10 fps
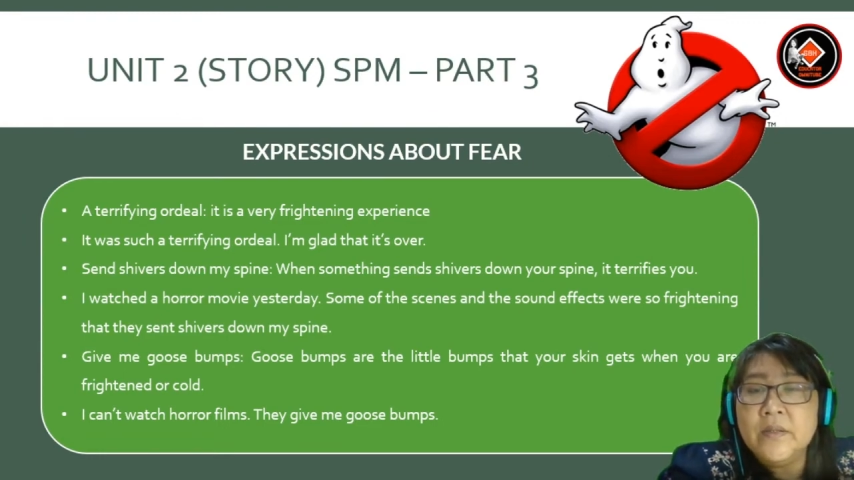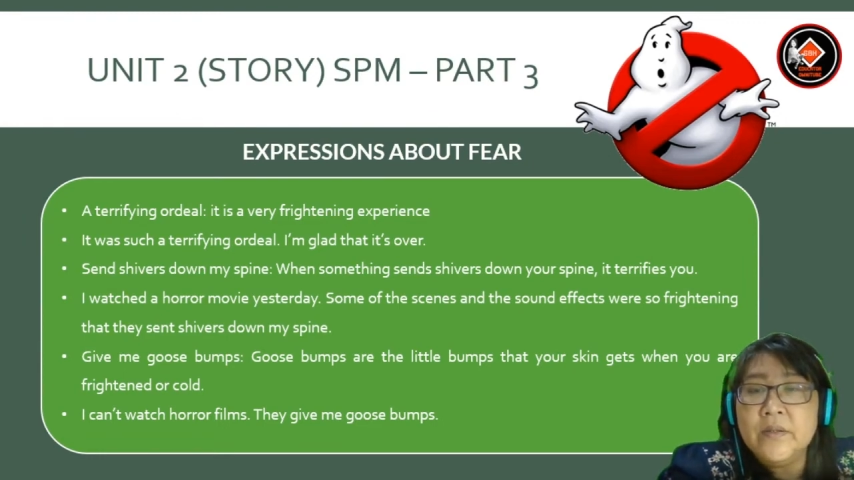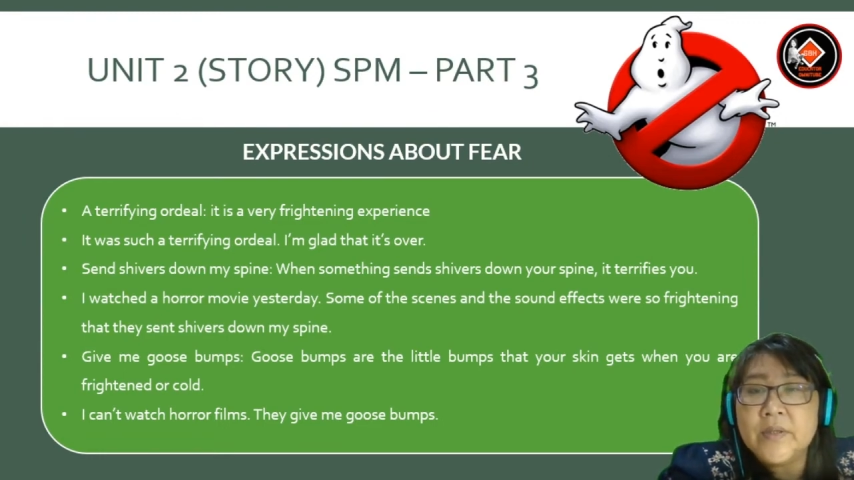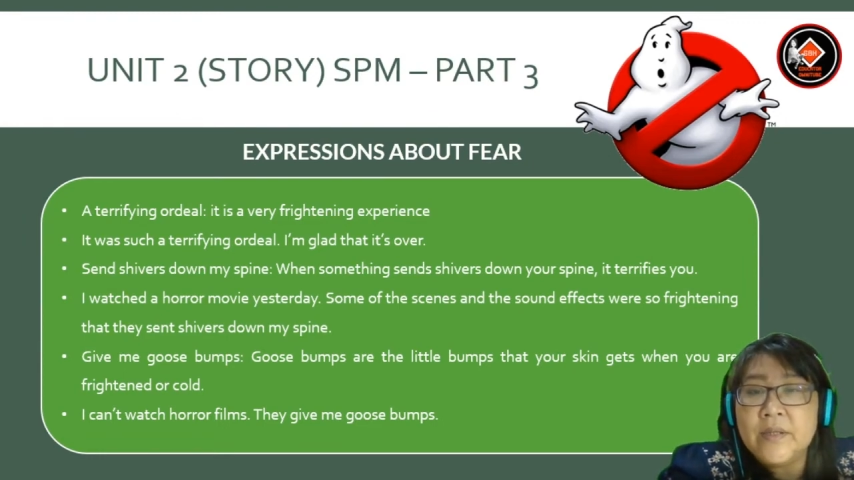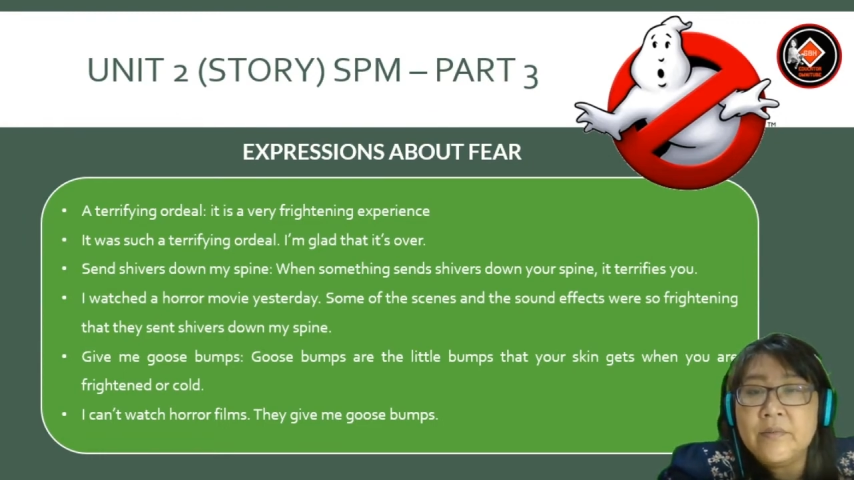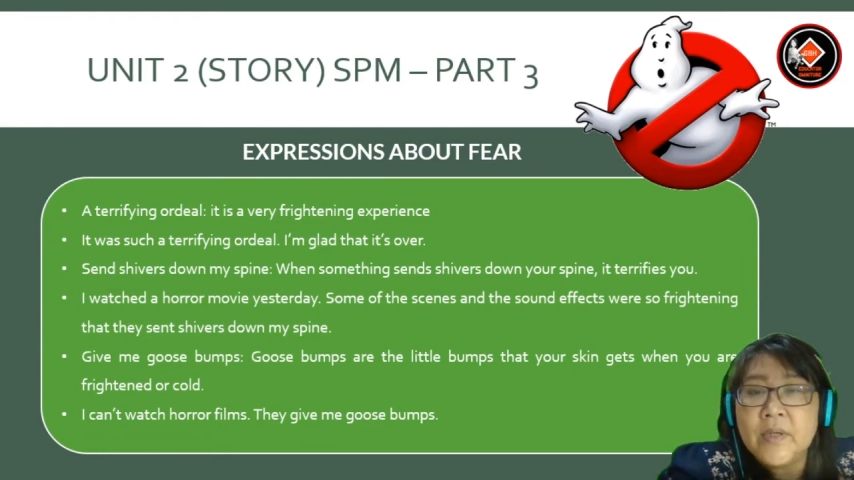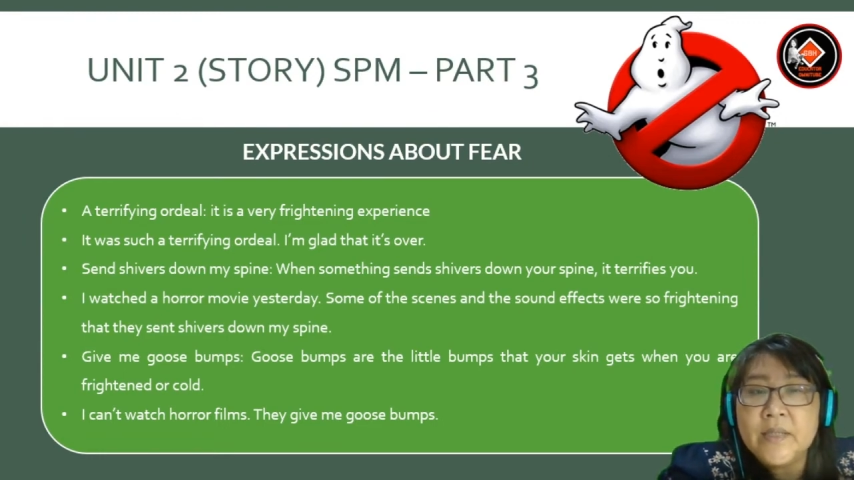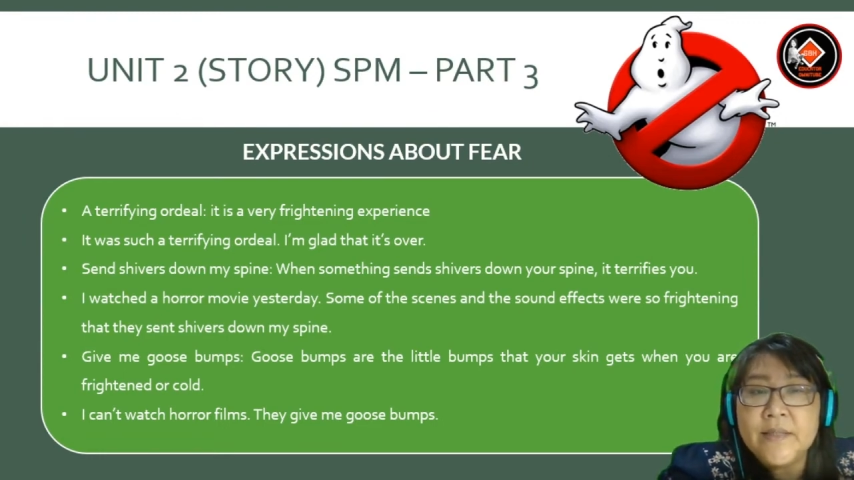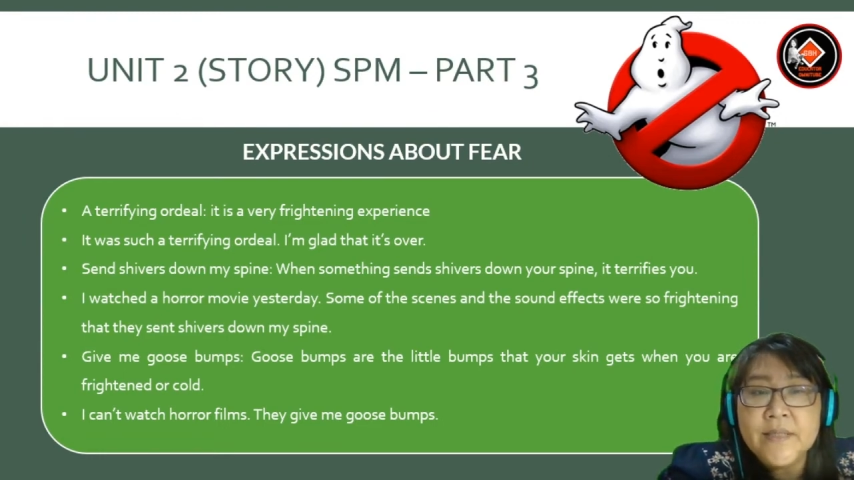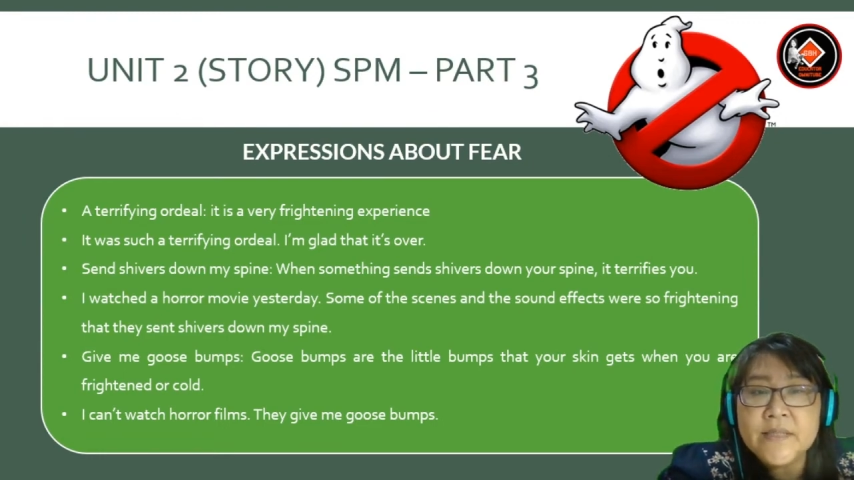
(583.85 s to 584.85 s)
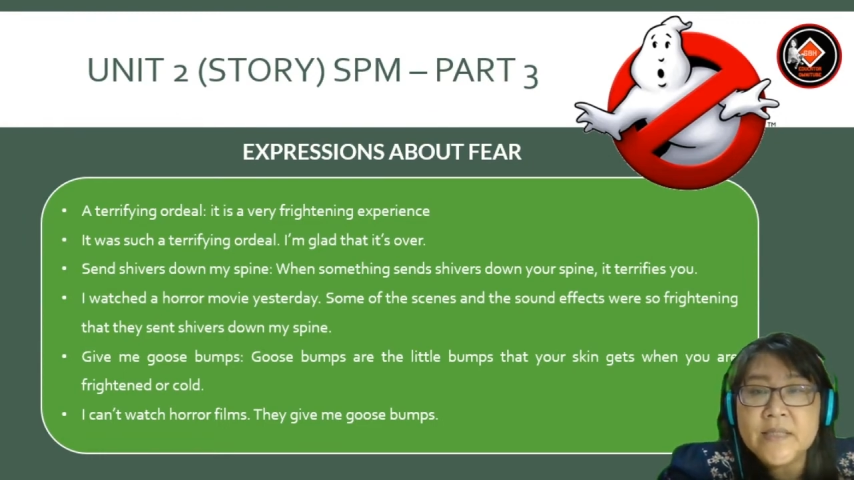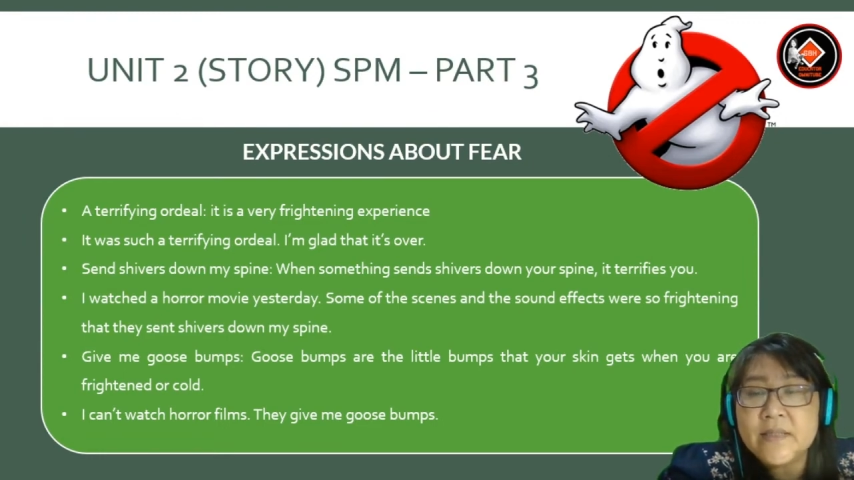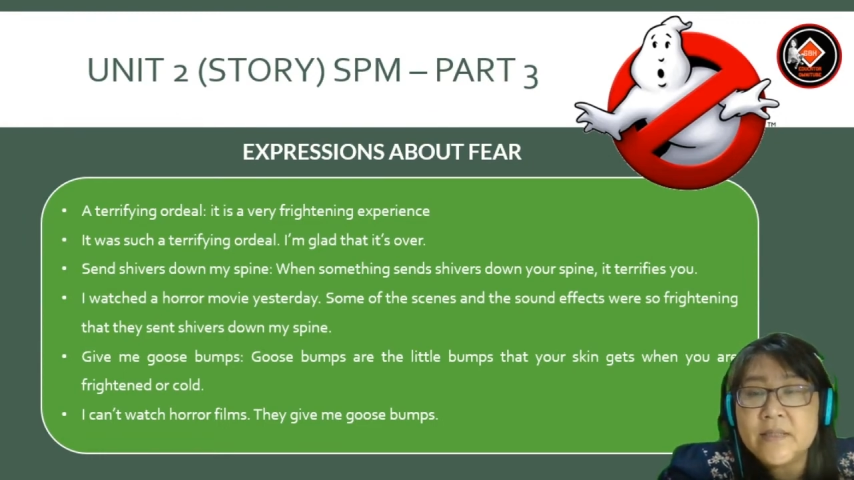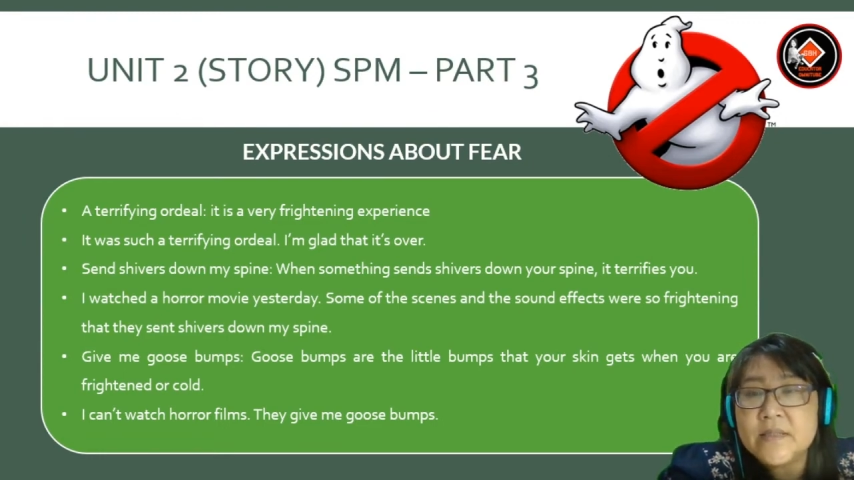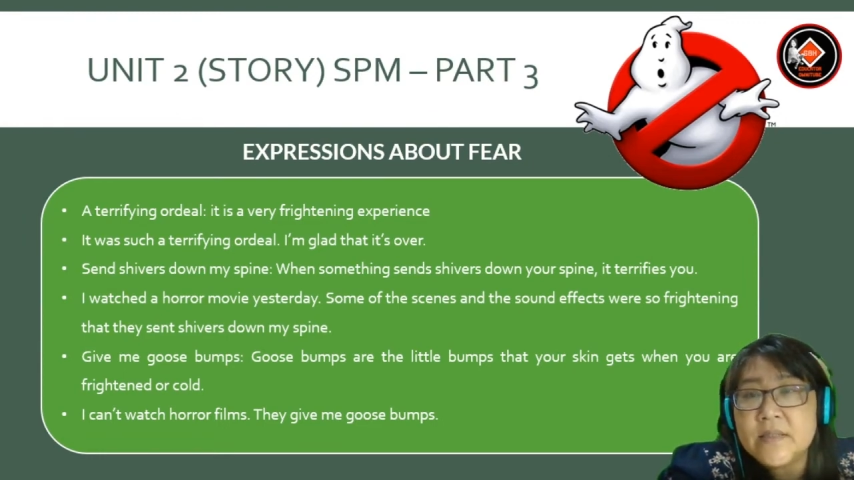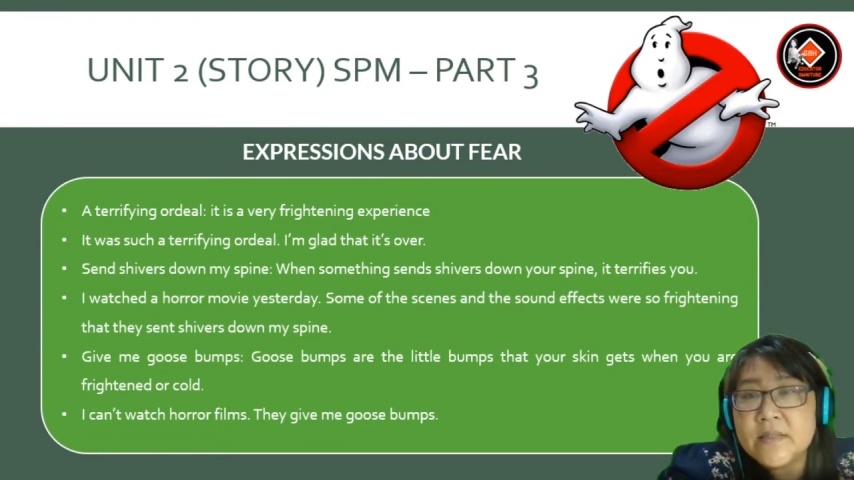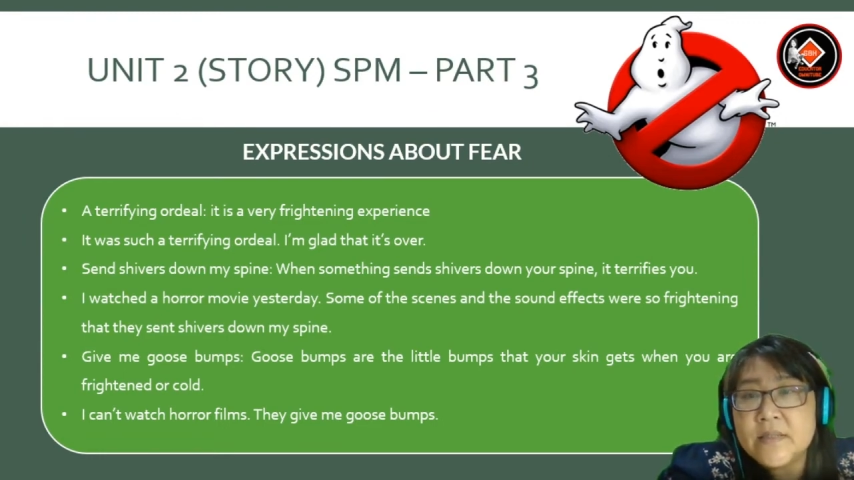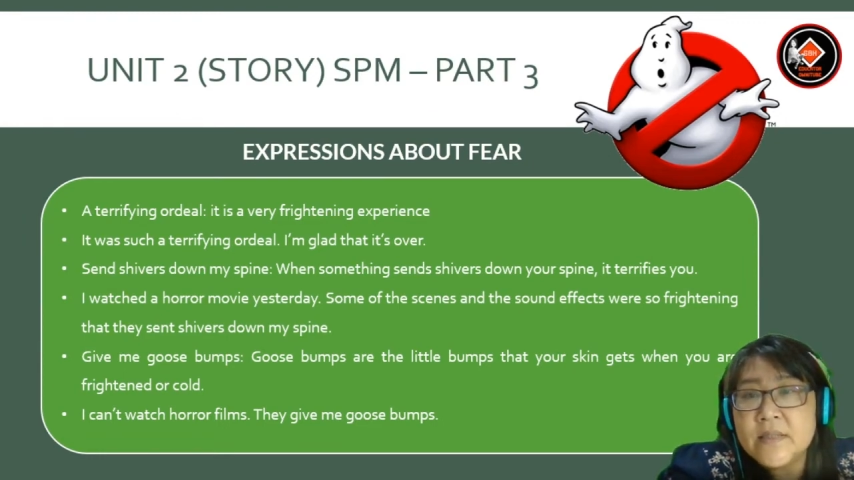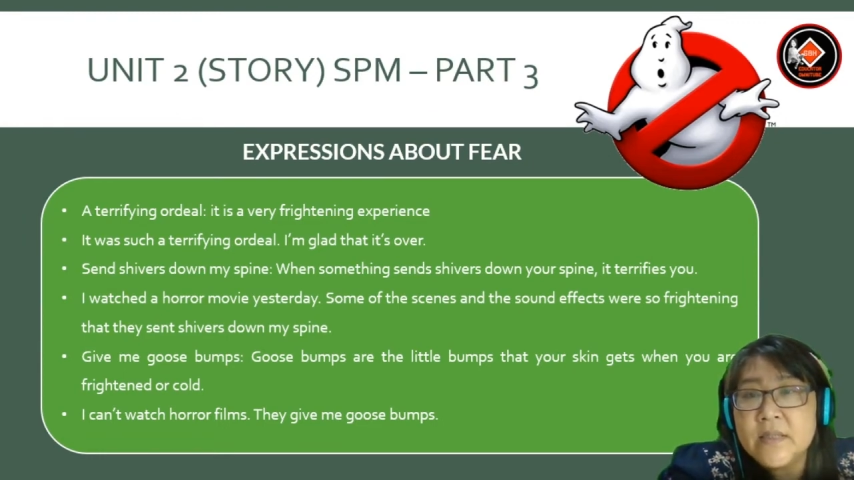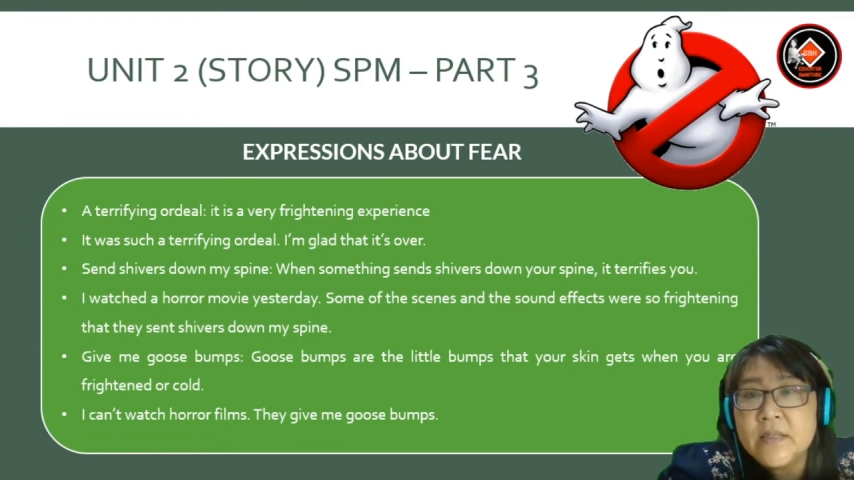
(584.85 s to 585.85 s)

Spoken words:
You can write these sentences.